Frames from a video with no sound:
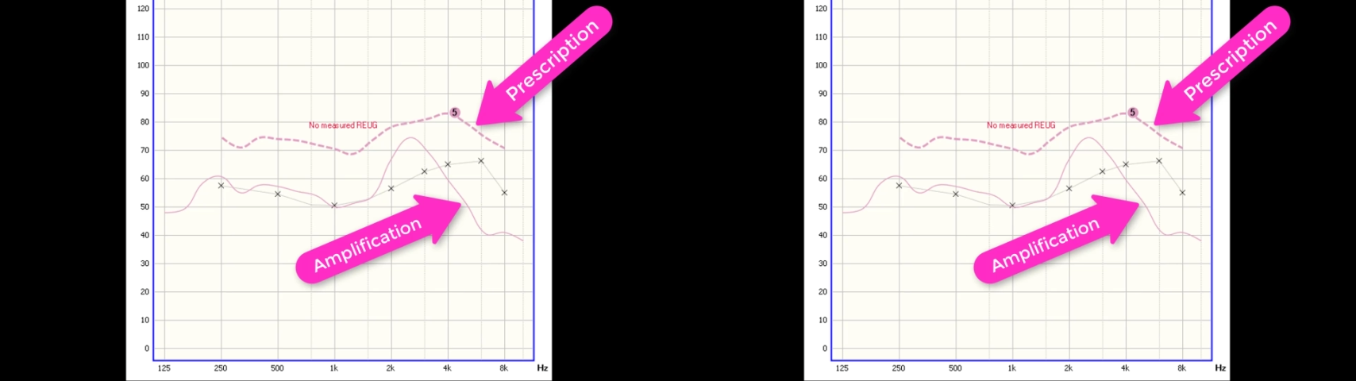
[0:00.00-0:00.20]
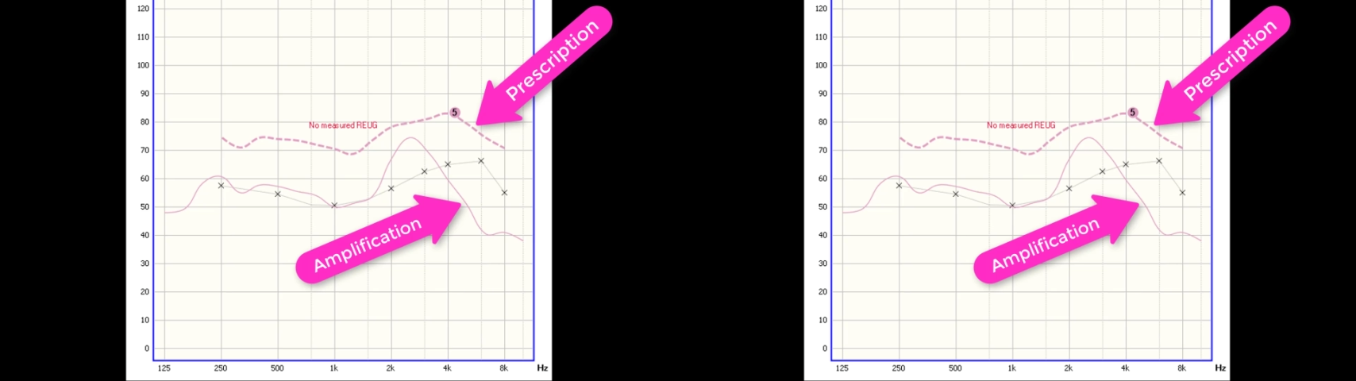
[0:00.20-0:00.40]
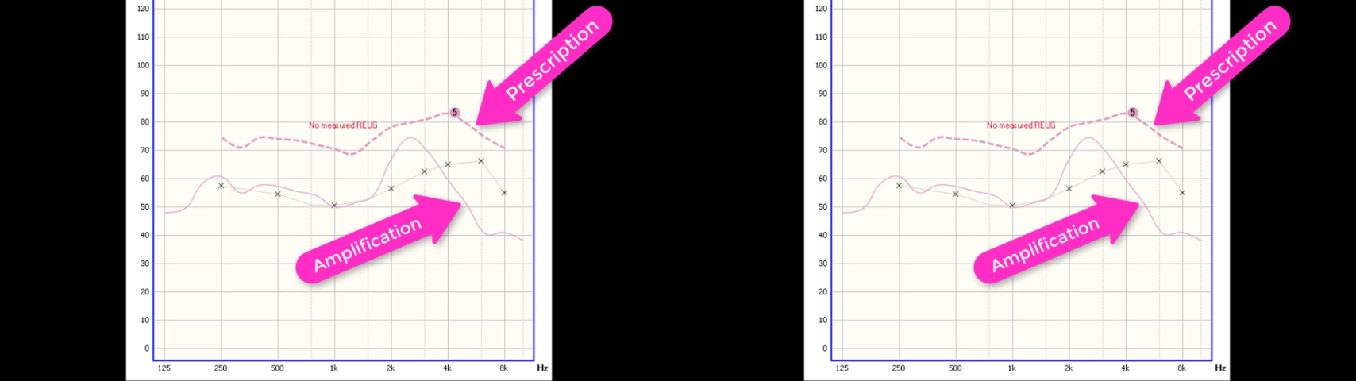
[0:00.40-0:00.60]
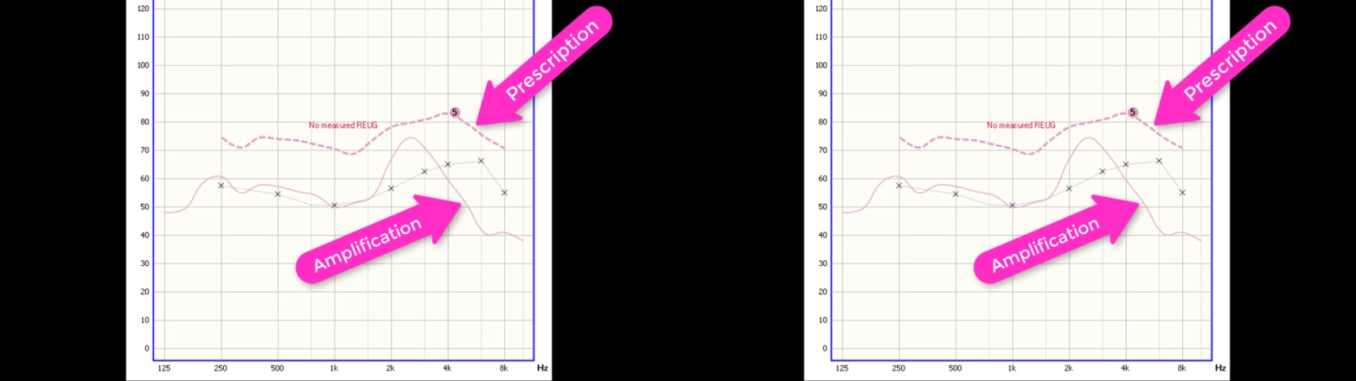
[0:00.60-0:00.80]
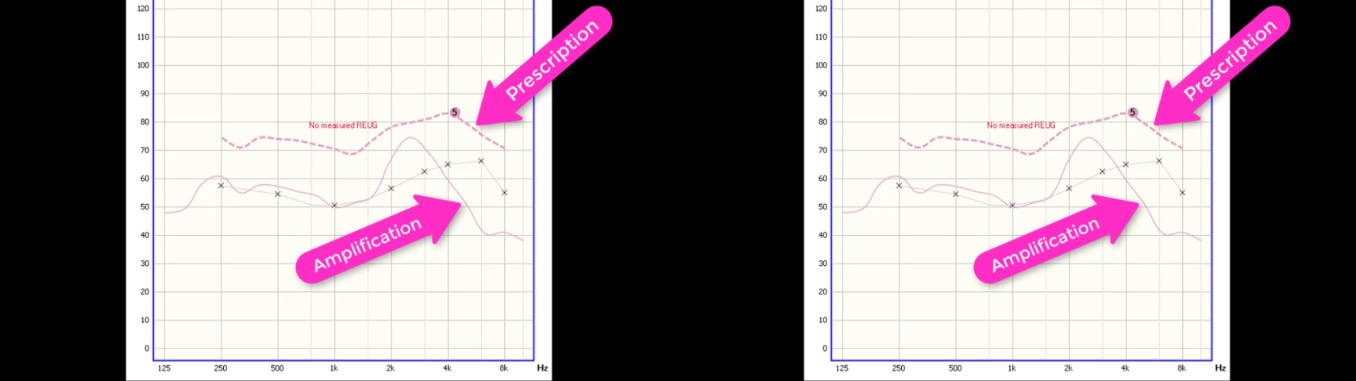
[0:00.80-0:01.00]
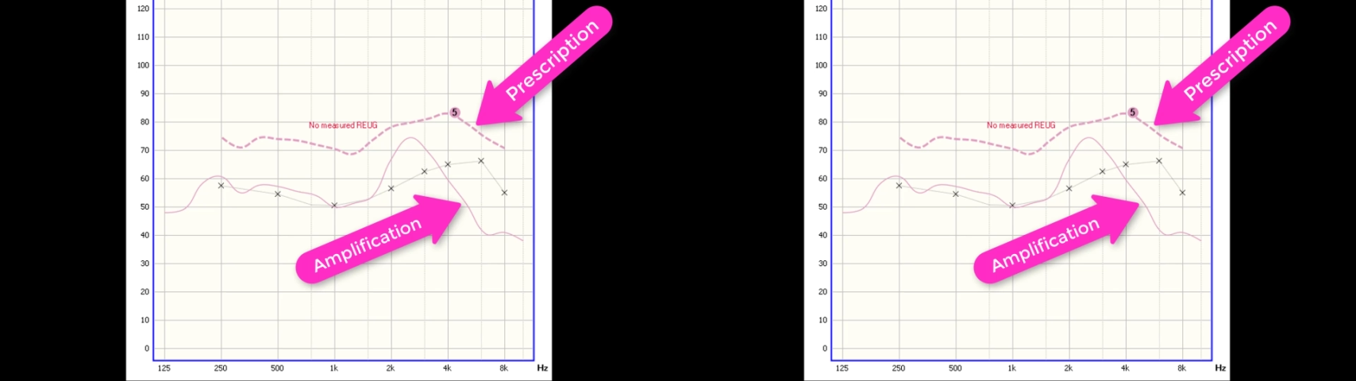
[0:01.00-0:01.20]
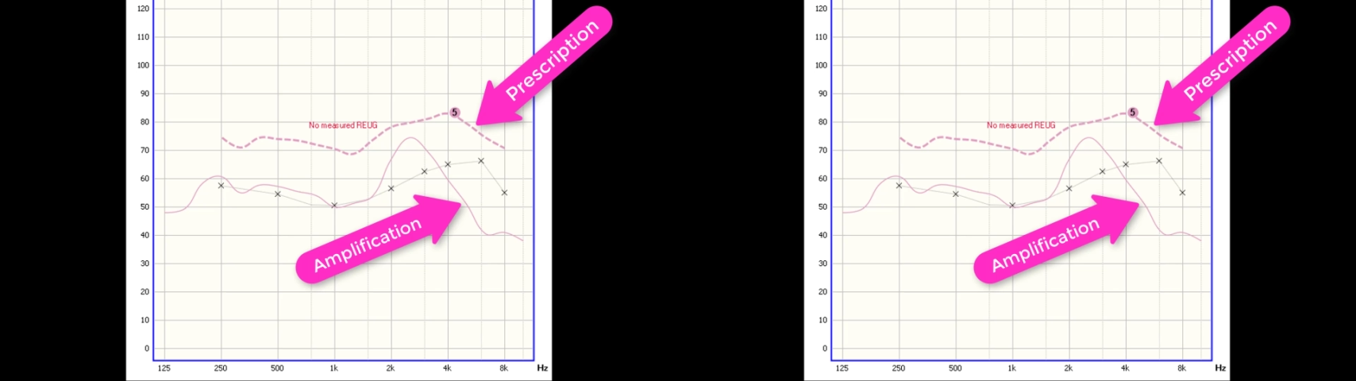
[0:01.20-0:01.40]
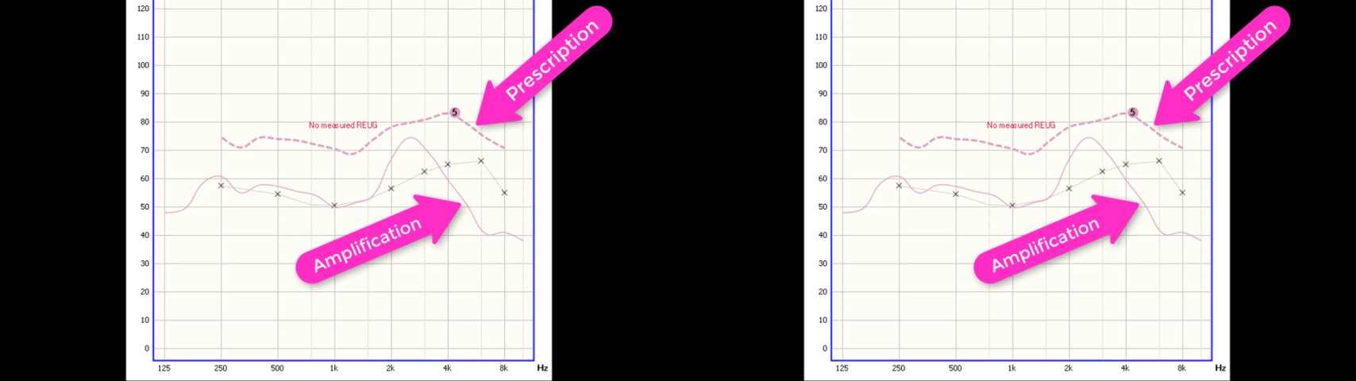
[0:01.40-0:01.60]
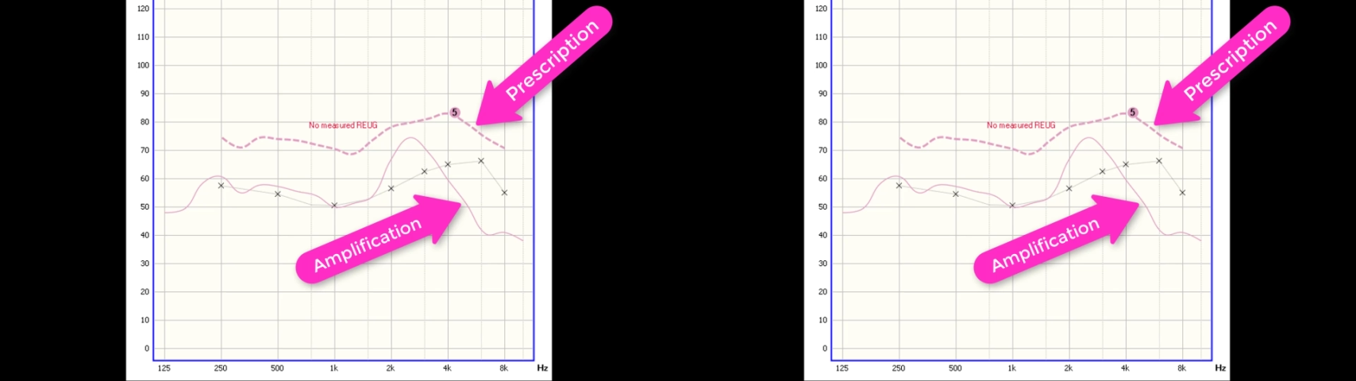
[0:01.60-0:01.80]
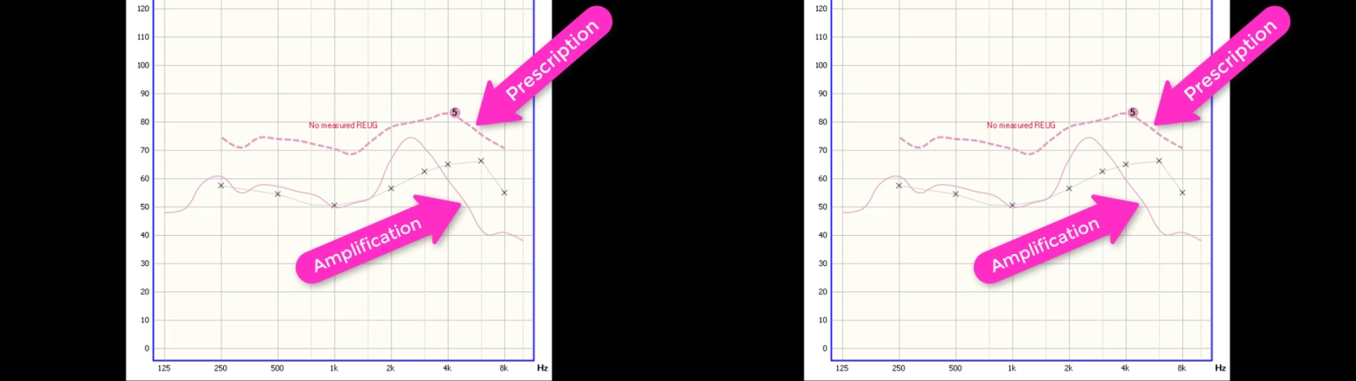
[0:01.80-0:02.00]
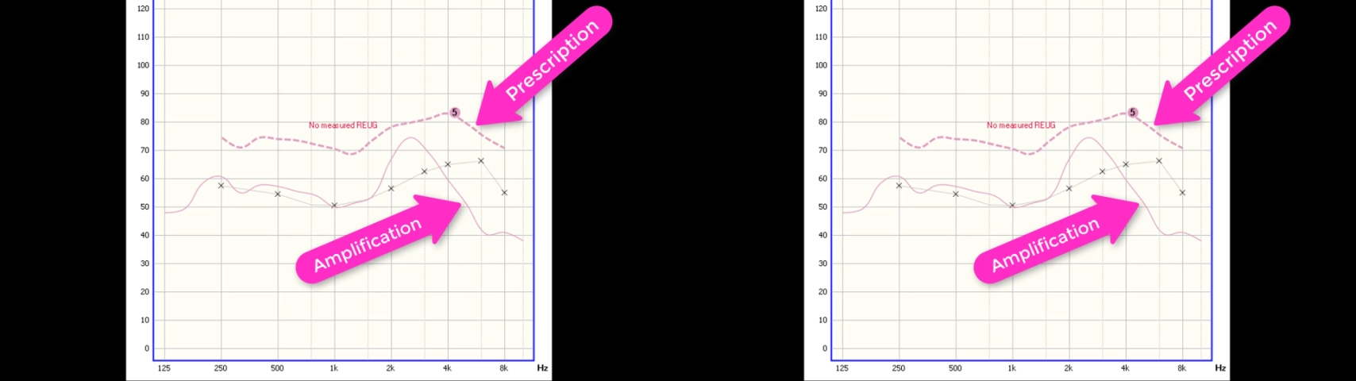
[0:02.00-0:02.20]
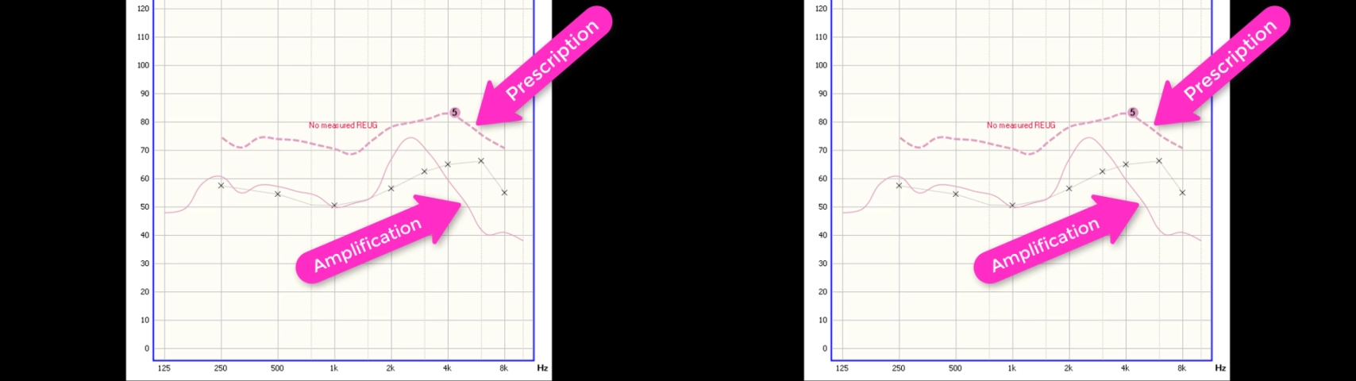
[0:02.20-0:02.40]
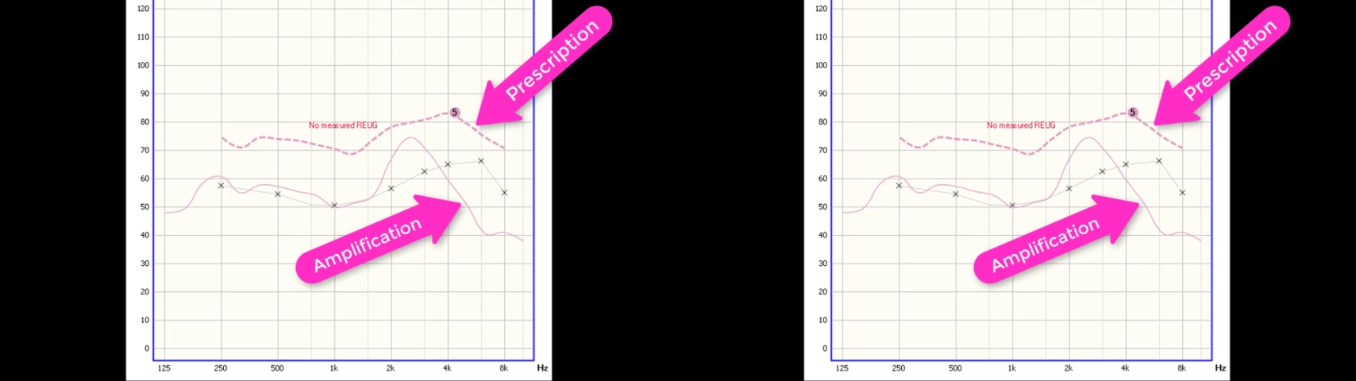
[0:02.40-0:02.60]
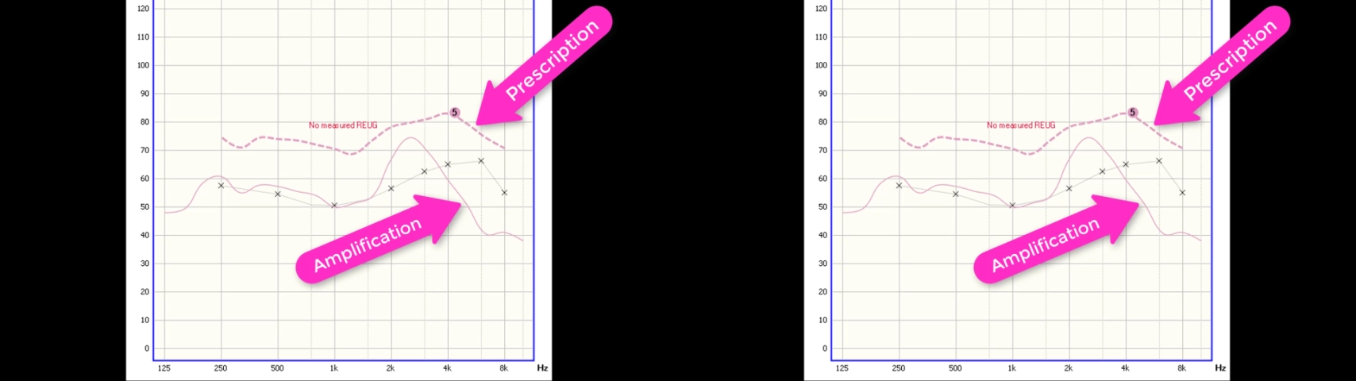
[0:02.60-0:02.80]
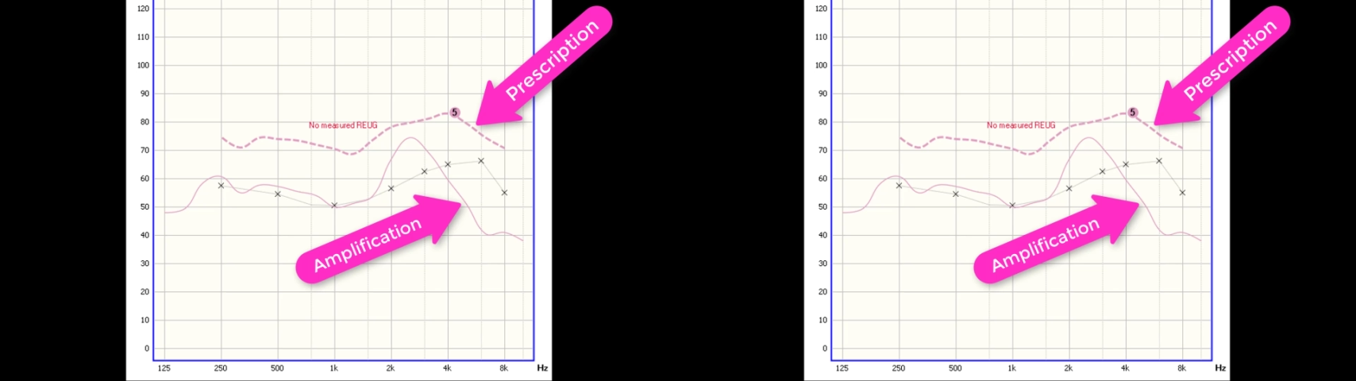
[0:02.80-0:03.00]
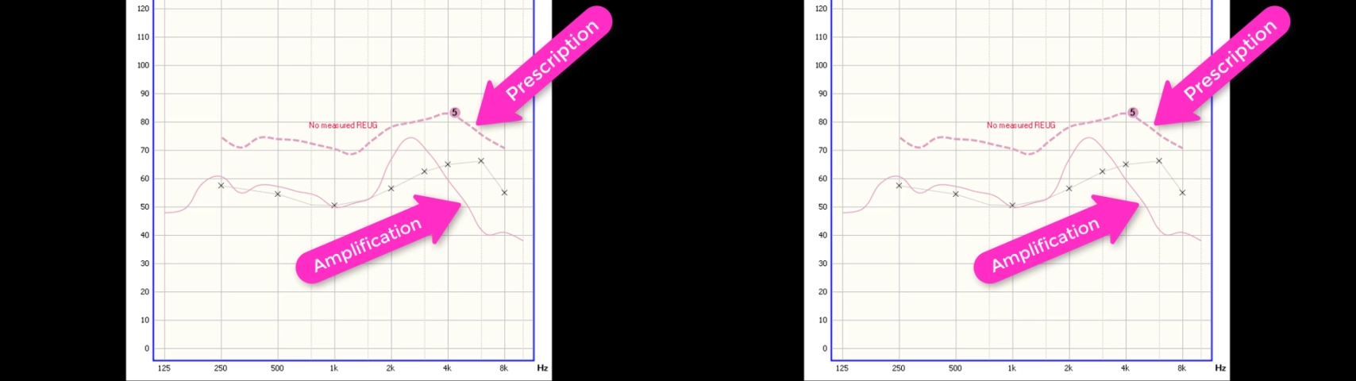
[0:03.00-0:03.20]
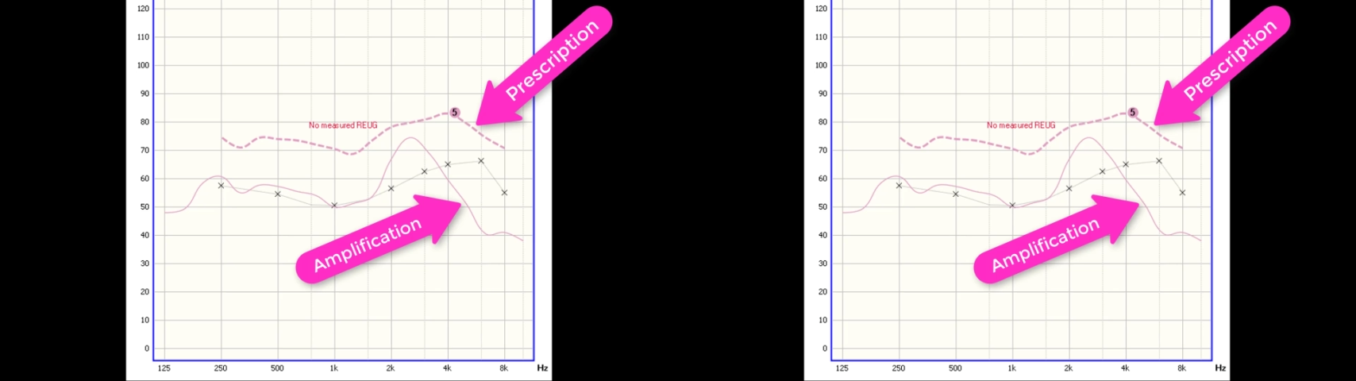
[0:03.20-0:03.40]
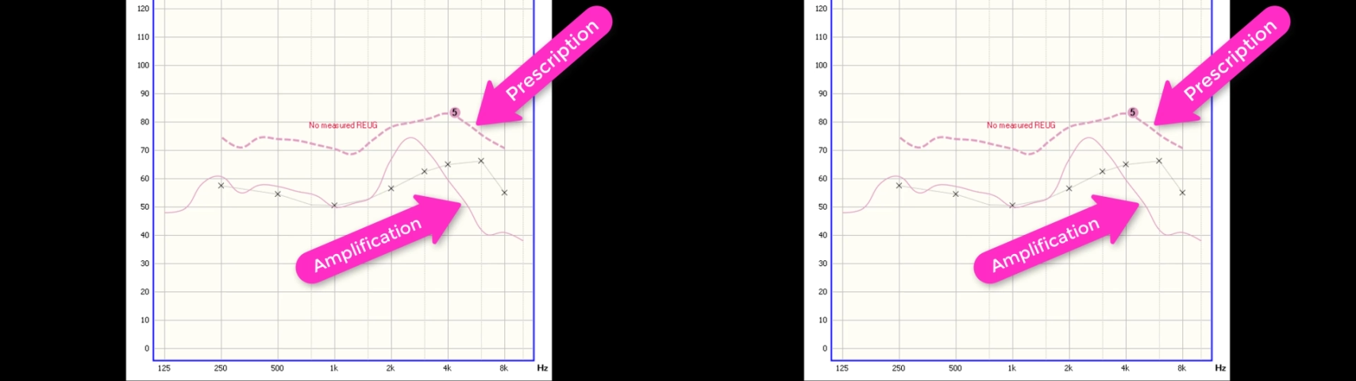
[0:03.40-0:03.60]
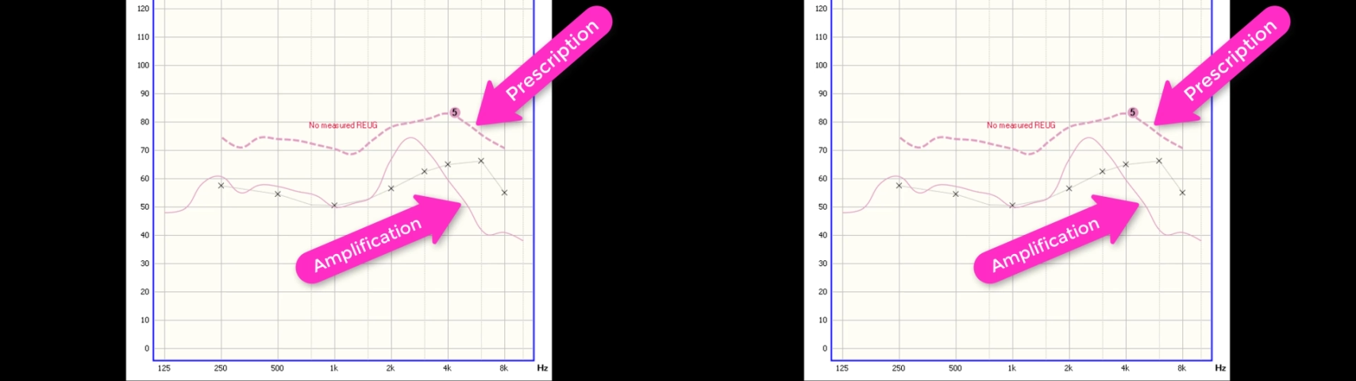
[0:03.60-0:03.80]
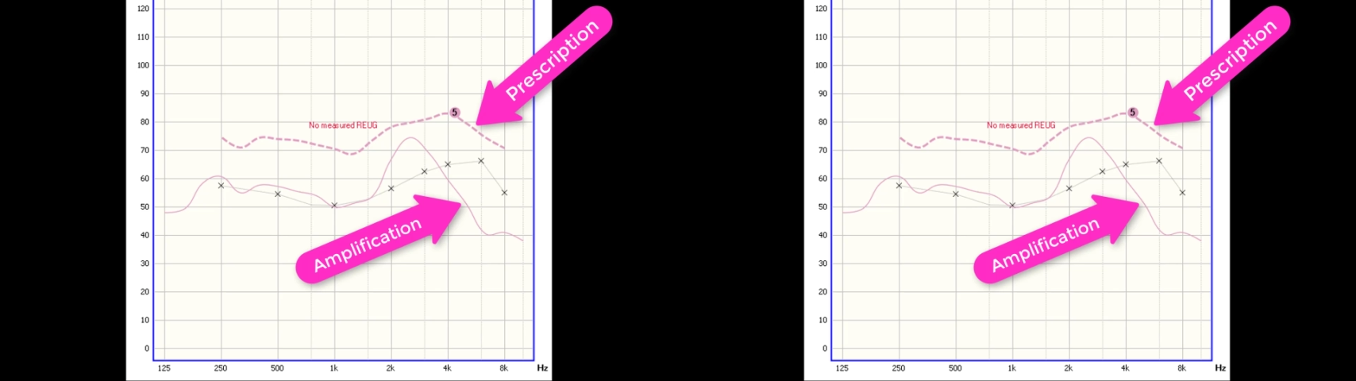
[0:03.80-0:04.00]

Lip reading: Nobody's mouth can be seen.